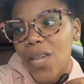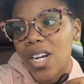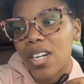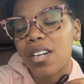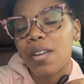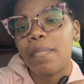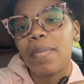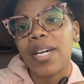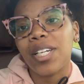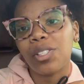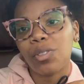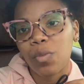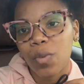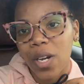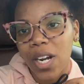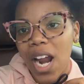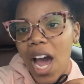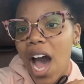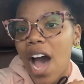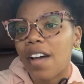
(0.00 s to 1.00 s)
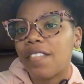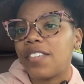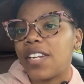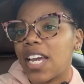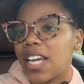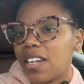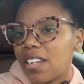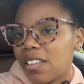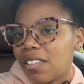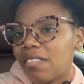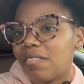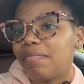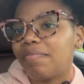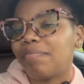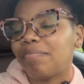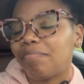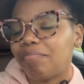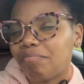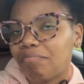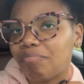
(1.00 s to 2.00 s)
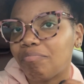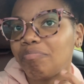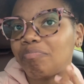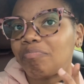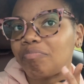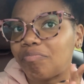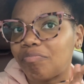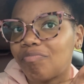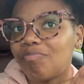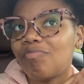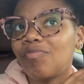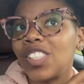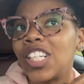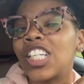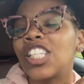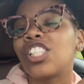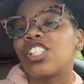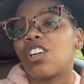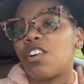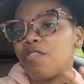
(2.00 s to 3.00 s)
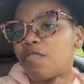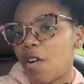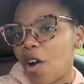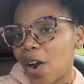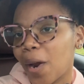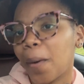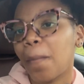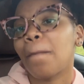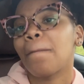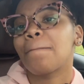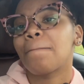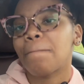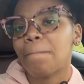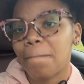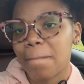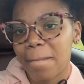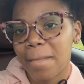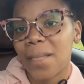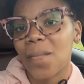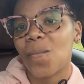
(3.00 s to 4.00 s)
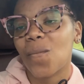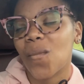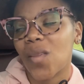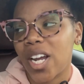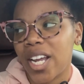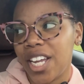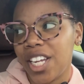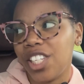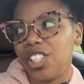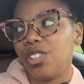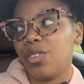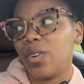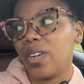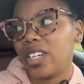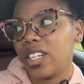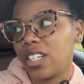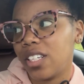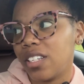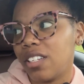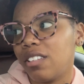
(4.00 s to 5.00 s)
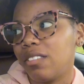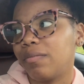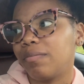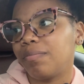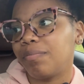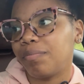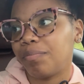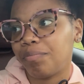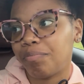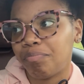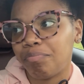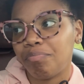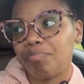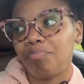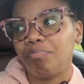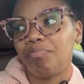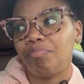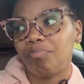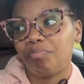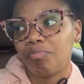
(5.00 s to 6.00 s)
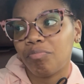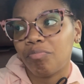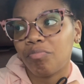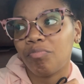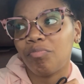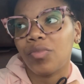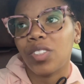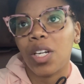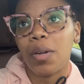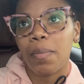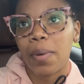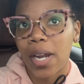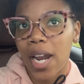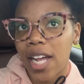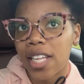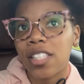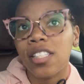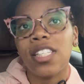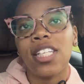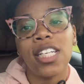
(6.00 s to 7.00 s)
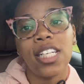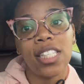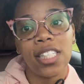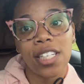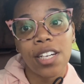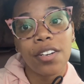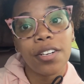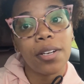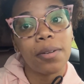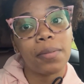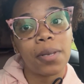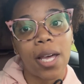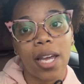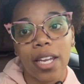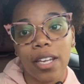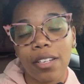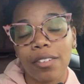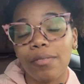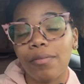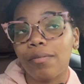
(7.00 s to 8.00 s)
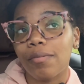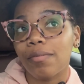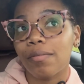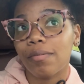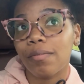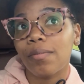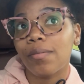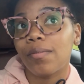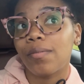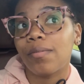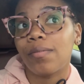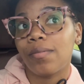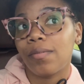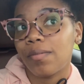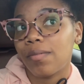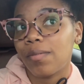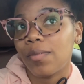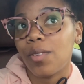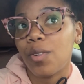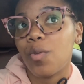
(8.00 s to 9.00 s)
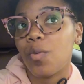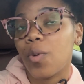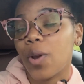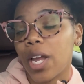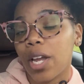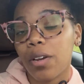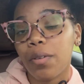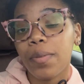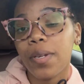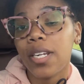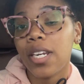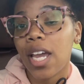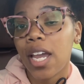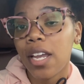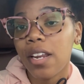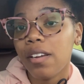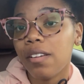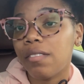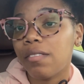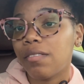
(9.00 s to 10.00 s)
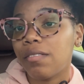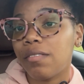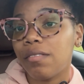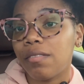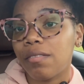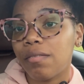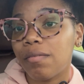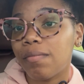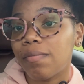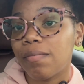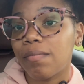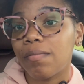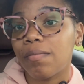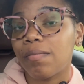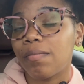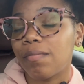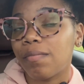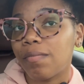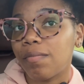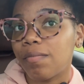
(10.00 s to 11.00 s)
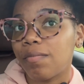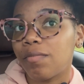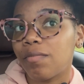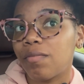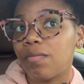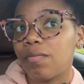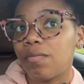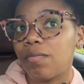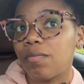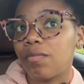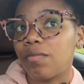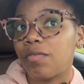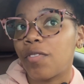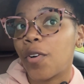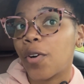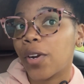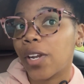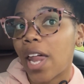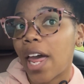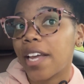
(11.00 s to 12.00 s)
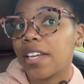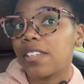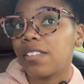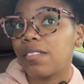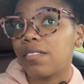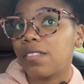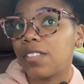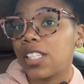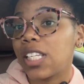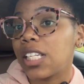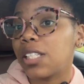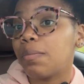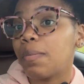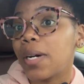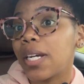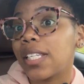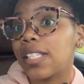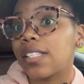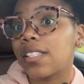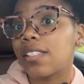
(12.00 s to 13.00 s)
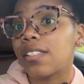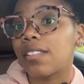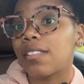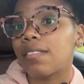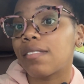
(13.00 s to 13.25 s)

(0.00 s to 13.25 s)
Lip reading: The best one I've dated so far. He's doing good. But I did tell him, like, we ain't gonna be dating for, like, 6 months.